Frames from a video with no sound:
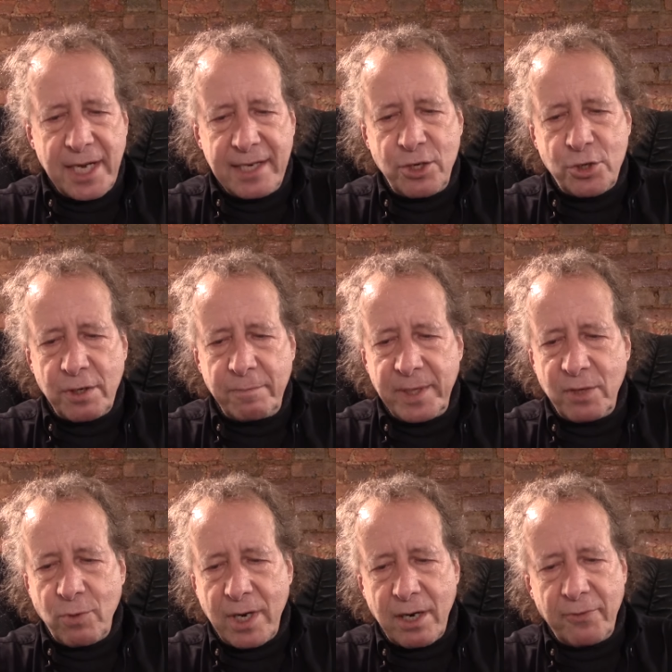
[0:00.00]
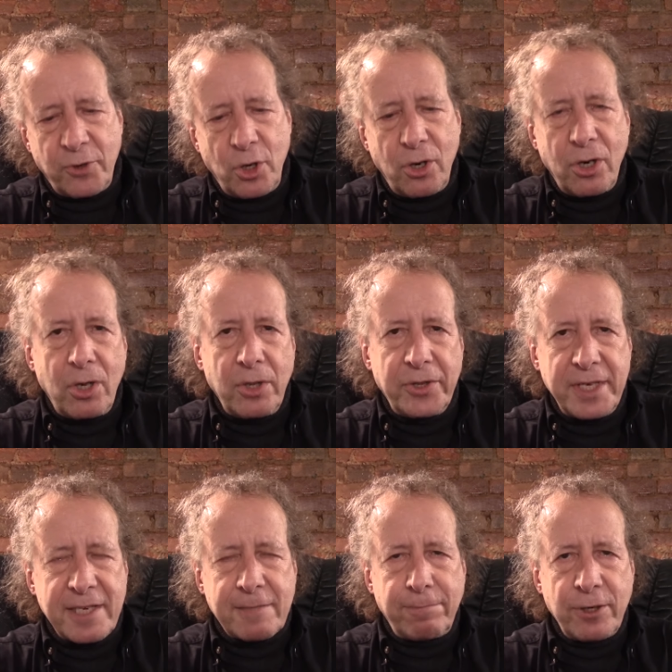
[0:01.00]
and he should have been aware of all the
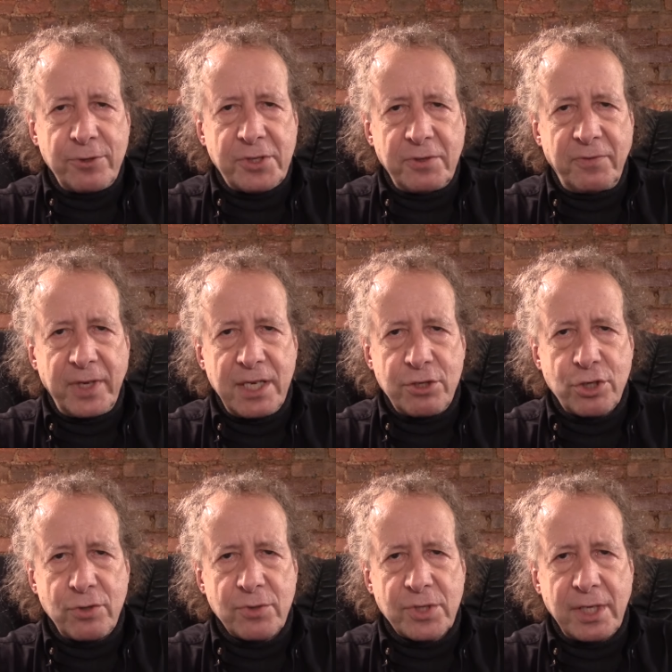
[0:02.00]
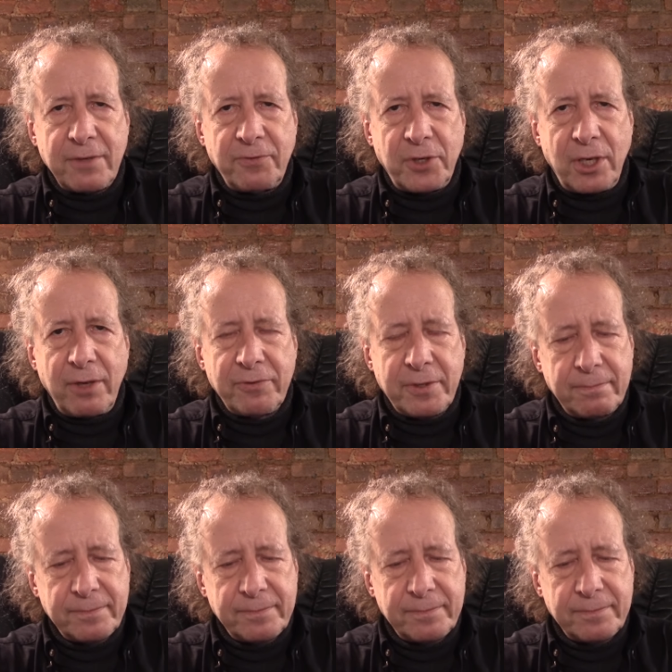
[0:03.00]
explosive issues involved.